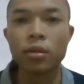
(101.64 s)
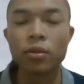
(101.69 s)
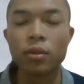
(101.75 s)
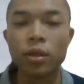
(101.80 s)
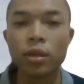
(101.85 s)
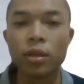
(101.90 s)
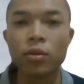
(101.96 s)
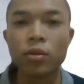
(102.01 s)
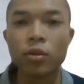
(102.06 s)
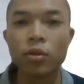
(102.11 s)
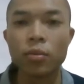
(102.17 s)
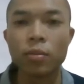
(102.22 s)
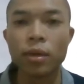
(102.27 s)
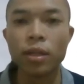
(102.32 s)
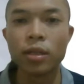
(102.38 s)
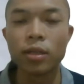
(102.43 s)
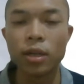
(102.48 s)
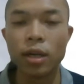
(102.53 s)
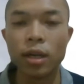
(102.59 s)

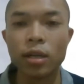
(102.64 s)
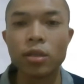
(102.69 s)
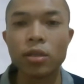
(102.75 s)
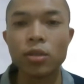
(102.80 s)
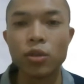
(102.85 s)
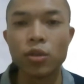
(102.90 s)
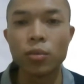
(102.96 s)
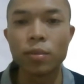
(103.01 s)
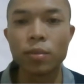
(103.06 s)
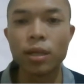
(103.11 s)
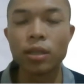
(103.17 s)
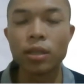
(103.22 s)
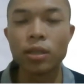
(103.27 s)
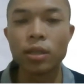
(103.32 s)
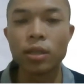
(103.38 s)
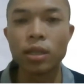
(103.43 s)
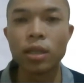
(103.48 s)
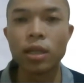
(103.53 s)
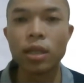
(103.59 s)
trigonometry and
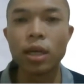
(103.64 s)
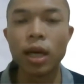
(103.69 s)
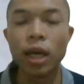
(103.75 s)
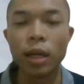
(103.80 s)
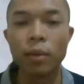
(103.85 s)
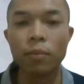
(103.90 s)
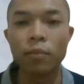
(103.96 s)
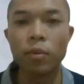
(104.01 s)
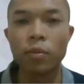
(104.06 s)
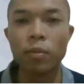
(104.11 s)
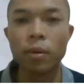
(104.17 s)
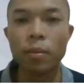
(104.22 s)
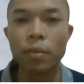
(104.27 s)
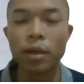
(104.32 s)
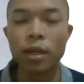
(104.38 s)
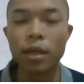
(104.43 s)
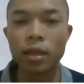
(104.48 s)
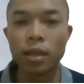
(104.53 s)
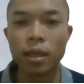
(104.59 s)
geometry, and
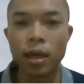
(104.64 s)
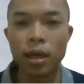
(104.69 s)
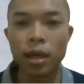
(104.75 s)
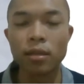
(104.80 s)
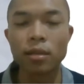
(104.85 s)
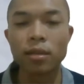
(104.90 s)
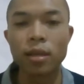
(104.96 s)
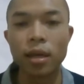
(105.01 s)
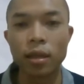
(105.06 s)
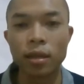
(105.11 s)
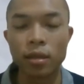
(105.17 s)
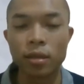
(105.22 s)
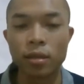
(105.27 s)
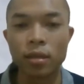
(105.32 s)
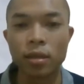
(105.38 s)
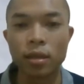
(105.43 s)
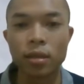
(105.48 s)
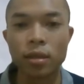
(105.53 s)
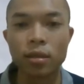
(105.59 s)
probability and
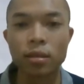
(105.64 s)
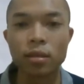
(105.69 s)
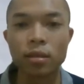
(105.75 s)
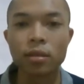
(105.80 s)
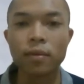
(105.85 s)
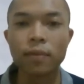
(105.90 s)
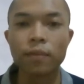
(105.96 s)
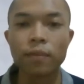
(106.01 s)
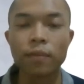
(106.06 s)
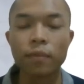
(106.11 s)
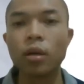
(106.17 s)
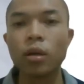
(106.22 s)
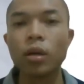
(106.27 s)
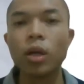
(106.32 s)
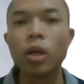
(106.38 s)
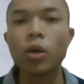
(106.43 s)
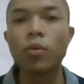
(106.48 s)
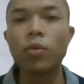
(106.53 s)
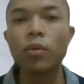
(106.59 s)
statistics.
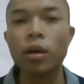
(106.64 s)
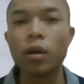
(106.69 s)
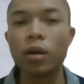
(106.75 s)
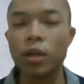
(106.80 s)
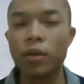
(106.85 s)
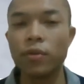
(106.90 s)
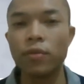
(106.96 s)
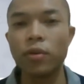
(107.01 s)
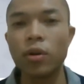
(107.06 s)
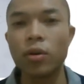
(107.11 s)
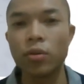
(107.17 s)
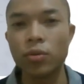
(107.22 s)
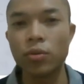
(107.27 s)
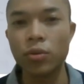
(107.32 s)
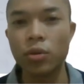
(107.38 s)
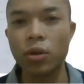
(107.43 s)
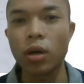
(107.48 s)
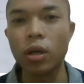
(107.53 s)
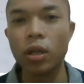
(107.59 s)
We only
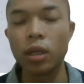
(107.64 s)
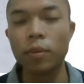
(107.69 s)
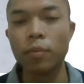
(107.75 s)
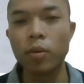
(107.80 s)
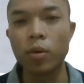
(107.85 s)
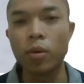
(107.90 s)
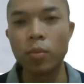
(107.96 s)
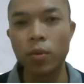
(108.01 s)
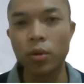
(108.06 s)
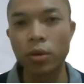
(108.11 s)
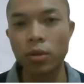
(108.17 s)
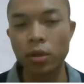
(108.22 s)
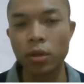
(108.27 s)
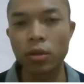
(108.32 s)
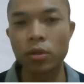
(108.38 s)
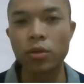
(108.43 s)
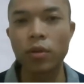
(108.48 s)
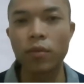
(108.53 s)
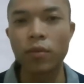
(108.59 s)
focus on the
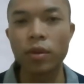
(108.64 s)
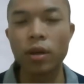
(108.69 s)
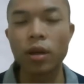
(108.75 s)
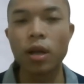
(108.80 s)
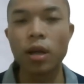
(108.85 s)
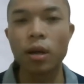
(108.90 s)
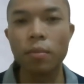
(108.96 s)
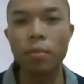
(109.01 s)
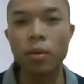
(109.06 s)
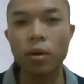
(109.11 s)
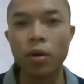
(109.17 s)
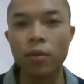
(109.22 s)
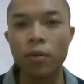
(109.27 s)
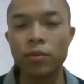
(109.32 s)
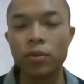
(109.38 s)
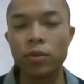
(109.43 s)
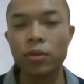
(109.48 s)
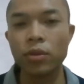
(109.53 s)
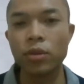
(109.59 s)
proportions of the number
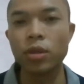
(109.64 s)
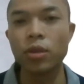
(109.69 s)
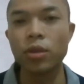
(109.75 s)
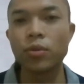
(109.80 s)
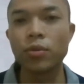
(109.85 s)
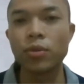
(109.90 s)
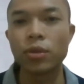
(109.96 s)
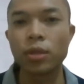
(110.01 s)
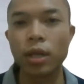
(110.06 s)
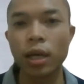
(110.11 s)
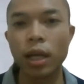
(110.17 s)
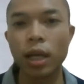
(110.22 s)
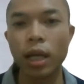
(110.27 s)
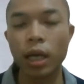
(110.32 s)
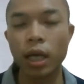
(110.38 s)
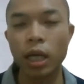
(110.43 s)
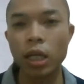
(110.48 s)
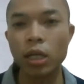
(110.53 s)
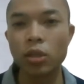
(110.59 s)
of children who
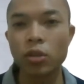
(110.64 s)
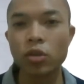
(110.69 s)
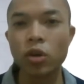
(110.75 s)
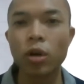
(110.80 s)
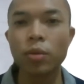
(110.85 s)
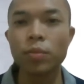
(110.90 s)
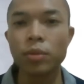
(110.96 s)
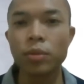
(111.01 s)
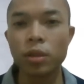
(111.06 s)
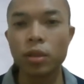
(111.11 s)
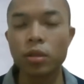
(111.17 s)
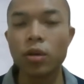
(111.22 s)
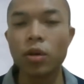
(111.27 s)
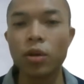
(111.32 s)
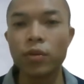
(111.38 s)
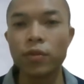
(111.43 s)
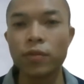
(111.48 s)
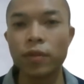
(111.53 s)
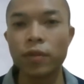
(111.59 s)
select each option
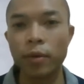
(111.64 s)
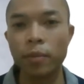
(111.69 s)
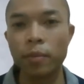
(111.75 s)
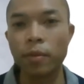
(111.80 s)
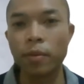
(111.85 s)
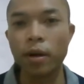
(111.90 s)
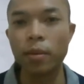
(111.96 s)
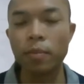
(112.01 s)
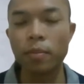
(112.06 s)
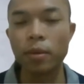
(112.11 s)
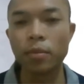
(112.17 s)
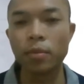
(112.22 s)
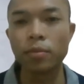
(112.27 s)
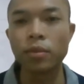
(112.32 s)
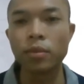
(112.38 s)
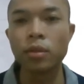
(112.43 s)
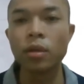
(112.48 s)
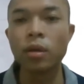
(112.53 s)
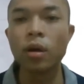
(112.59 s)
on 5
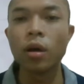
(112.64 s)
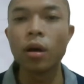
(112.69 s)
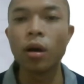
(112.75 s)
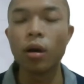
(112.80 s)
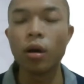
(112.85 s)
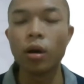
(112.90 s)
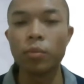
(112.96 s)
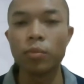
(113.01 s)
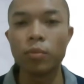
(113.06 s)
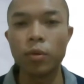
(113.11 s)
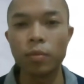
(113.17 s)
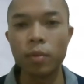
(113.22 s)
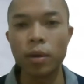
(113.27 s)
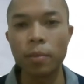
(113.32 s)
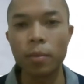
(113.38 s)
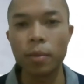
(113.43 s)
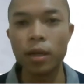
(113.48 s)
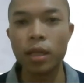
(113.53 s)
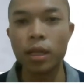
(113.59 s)
problems on
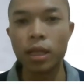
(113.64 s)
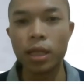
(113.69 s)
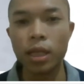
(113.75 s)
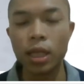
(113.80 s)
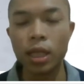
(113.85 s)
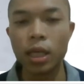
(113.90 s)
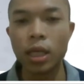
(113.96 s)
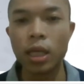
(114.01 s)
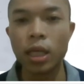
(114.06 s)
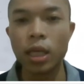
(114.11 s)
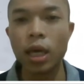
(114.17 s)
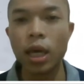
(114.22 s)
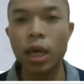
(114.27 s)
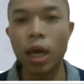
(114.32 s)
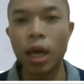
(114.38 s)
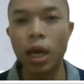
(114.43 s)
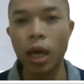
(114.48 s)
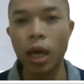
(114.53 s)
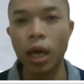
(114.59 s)
probability
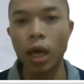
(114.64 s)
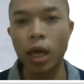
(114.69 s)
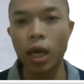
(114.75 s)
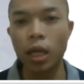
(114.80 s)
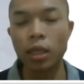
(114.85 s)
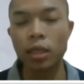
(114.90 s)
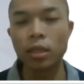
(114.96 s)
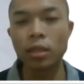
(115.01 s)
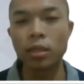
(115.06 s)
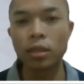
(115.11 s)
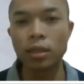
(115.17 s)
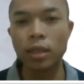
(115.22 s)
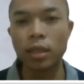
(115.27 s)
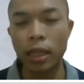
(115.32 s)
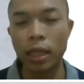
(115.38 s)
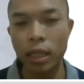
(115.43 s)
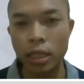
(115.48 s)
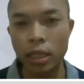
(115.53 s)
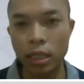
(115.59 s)
and
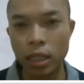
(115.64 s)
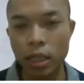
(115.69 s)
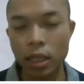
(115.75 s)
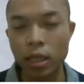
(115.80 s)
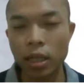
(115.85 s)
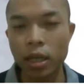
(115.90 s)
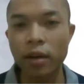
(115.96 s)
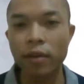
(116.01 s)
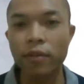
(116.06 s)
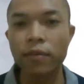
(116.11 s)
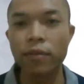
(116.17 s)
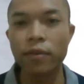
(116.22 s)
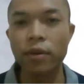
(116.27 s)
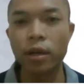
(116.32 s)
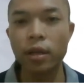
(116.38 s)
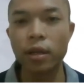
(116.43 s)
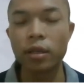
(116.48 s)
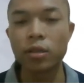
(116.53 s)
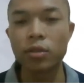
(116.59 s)
statistics
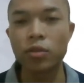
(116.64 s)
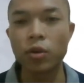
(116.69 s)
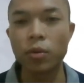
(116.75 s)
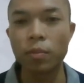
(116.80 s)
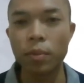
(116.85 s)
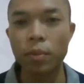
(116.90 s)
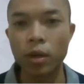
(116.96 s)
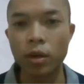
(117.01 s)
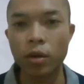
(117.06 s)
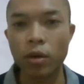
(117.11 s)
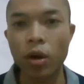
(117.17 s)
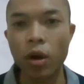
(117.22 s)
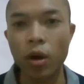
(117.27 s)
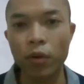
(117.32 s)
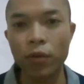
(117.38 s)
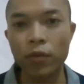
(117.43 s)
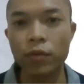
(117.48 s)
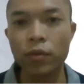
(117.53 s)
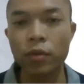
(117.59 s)
covering the topic
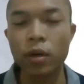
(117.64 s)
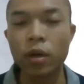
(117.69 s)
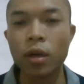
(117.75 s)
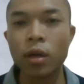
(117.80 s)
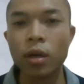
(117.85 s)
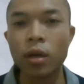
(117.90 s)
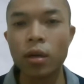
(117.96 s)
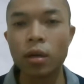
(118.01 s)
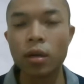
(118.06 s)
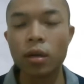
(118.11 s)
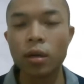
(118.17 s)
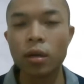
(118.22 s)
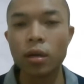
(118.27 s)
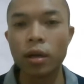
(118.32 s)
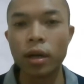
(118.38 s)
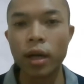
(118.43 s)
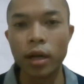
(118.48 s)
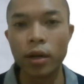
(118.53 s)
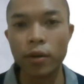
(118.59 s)
of
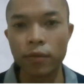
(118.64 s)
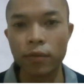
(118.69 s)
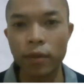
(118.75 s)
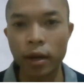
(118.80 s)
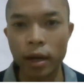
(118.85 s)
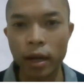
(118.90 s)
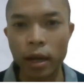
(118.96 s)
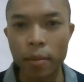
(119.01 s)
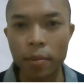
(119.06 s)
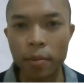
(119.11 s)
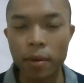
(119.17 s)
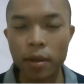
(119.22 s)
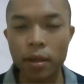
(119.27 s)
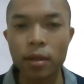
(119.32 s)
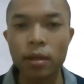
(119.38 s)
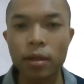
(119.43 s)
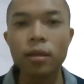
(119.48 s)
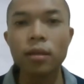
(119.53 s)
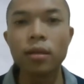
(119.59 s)
random
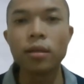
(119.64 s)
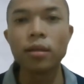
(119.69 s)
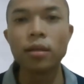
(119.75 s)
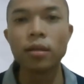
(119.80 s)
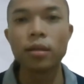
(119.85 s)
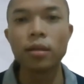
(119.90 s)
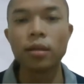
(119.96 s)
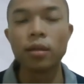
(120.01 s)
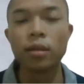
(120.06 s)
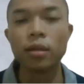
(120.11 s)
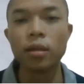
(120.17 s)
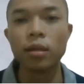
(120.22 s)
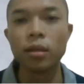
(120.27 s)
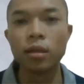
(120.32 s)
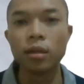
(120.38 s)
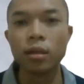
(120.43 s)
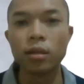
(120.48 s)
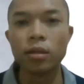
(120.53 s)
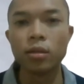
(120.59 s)
variable,
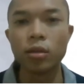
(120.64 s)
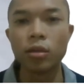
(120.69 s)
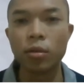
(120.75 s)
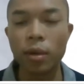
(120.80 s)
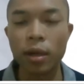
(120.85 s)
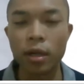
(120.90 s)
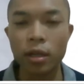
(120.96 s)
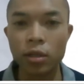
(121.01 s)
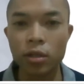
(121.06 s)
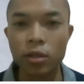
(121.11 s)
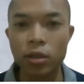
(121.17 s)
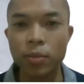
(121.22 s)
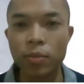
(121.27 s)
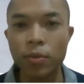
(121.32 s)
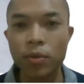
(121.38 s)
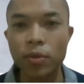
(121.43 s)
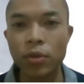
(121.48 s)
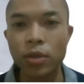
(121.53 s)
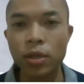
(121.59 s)
normal
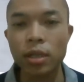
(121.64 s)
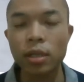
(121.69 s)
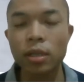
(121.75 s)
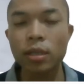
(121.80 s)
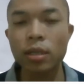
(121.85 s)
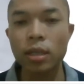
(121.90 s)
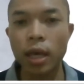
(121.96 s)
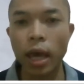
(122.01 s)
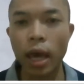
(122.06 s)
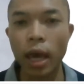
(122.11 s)
distribution,